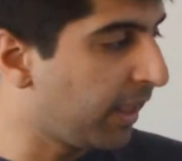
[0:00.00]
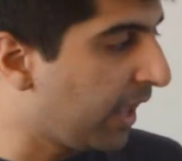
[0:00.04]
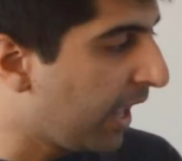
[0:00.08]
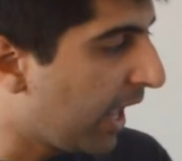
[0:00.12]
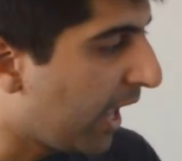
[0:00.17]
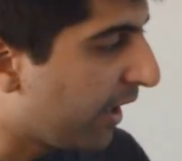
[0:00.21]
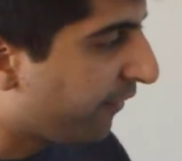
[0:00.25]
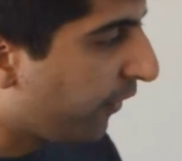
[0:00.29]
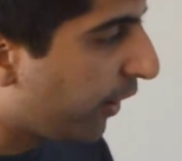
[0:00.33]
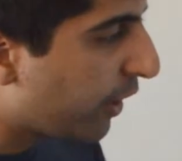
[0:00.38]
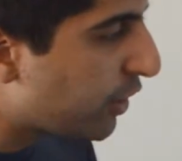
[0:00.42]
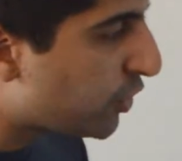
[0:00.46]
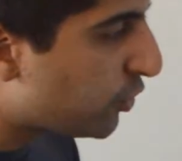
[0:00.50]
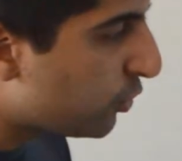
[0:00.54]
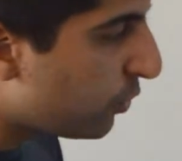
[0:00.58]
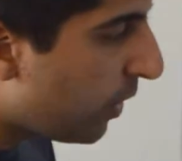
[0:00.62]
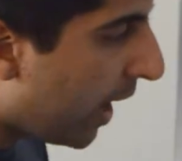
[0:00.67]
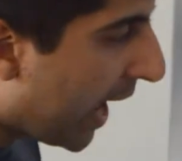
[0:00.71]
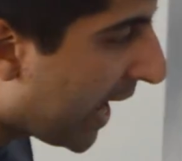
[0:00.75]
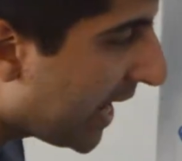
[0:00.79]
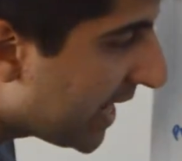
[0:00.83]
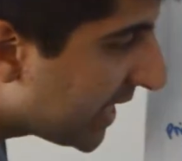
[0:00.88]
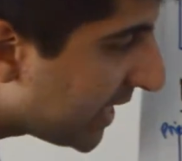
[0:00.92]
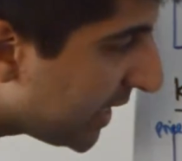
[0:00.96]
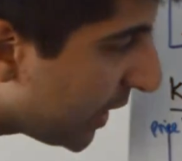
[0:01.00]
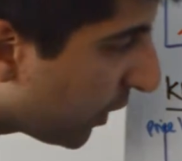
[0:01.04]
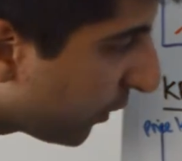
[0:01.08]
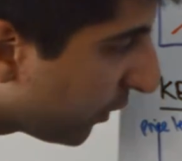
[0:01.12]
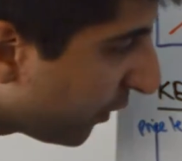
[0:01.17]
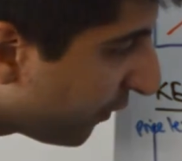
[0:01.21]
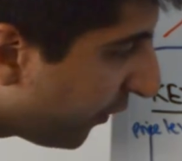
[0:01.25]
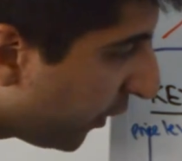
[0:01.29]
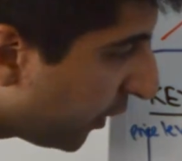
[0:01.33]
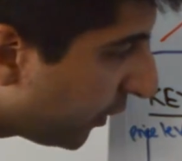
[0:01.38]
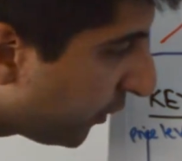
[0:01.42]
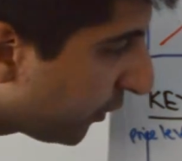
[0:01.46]
If I drew AD on the
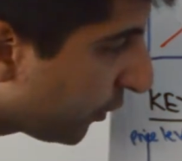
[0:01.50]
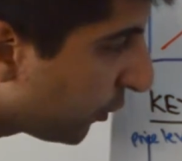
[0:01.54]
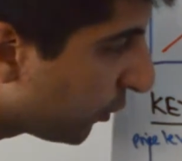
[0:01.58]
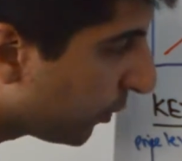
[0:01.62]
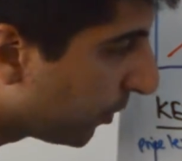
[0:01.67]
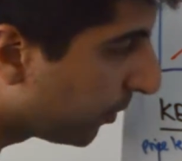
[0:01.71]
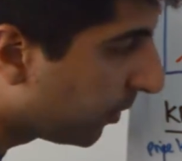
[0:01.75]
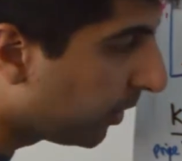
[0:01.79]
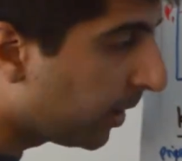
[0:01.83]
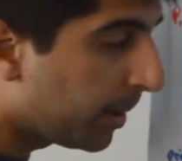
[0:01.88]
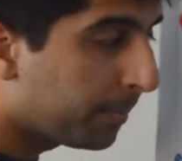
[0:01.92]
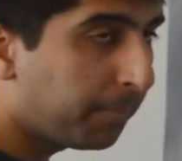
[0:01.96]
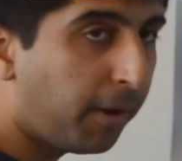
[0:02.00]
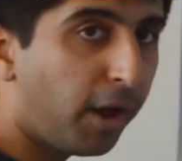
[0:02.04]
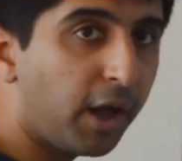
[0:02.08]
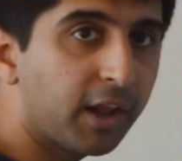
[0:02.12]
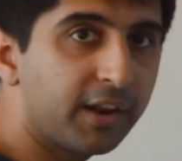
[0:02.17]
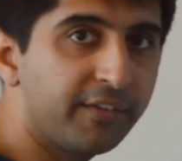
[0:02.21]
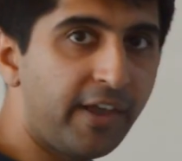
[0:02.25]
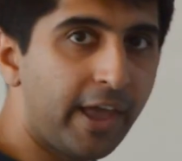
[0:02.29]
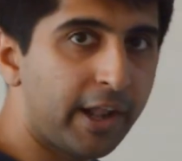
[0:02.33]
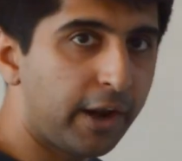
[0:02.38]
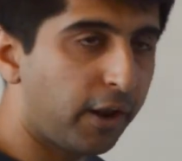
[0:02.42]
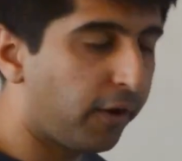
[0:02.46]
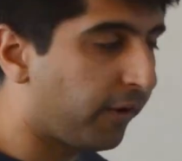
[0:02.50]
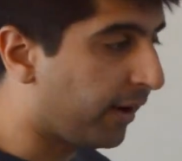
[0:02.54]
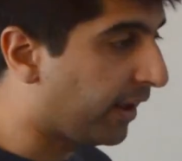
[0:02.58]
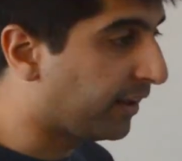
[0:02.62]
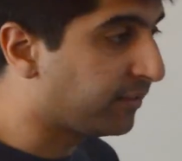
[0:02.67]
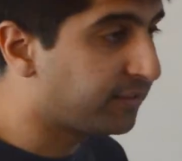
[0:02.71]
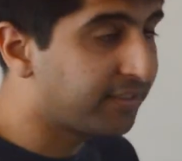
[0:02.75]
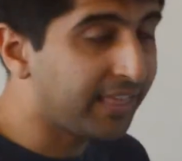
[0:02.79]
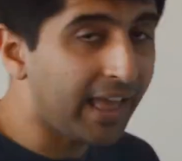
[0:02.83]
vertical part of LRS,